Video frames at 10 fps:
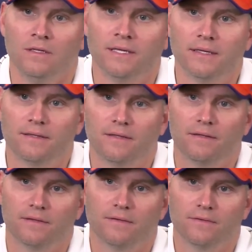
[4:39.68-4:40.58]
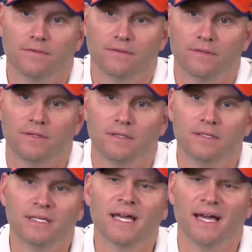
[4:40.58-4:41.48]

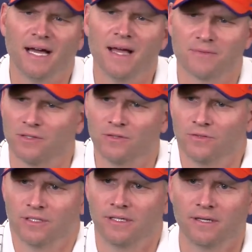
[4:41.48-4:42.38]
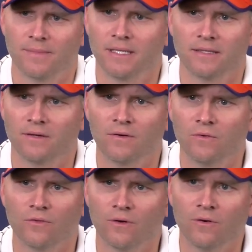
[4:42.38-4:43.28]
Yeah, absolutely. I mean, the
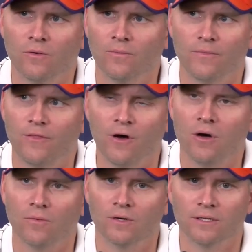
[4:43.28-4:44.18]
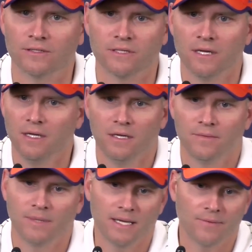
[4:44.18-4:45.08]
whole thought was,
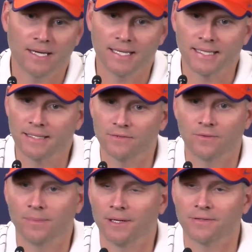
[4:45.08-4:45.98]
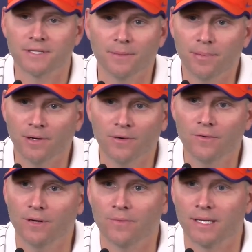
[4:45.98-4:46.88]
man, we got to get into a better
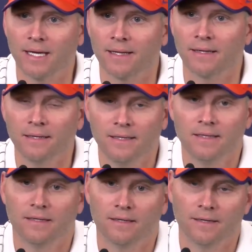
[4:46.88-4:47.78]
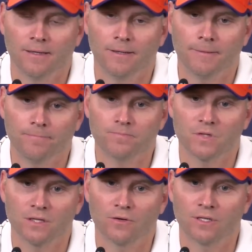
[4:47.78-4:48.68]
tempo and we got to,
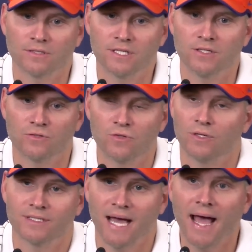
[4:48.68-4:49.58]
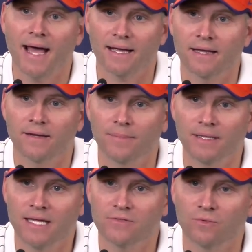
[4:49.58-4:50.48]
you know, continue to attack. I
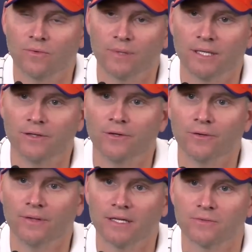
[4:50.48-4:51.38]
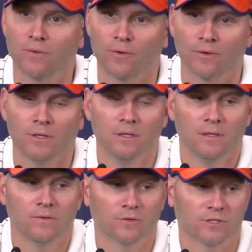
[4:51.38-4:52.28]
mean, that's what we do and that's what
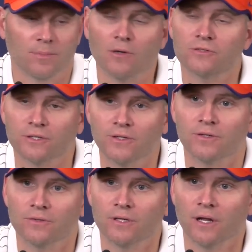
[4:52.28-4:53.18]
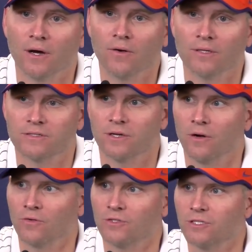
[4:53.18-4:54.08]
we're supposed to do, you know. And
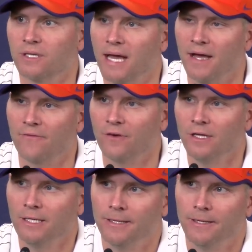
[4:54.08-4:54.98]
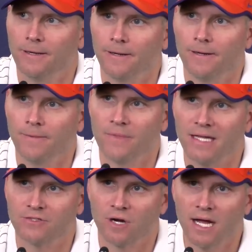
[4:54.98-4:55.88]
so just to have
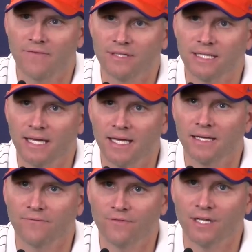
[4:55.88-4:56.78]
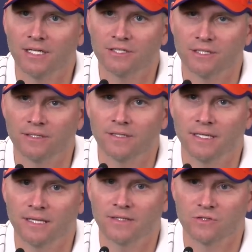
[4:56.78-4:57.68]
That drive at the end and finish
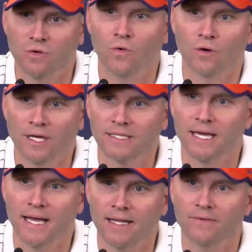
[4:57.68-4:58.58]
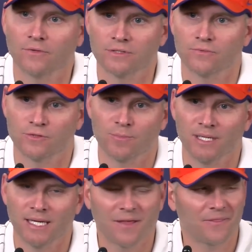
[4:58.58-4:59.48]
and score like that was
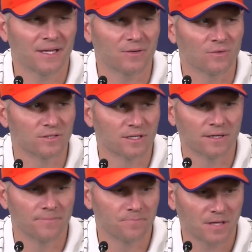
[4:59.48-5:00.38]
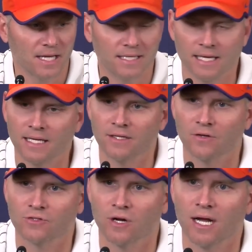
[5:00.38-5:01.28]
big. I think it was a
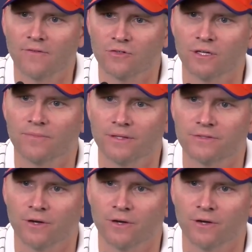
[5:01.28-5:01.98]
88-yard drive or something.